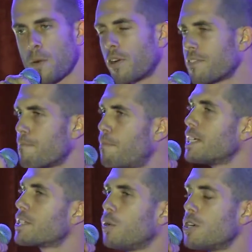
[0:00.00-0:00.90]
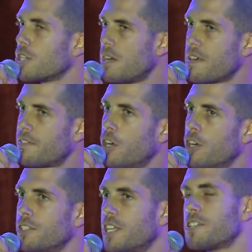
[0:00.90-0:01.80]
One of the best quotes I've ever
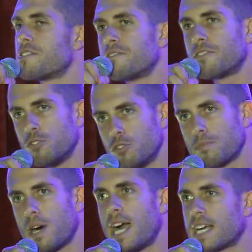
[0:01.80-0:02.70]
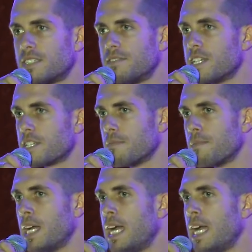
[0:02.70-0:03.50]
heard that has fueled my activism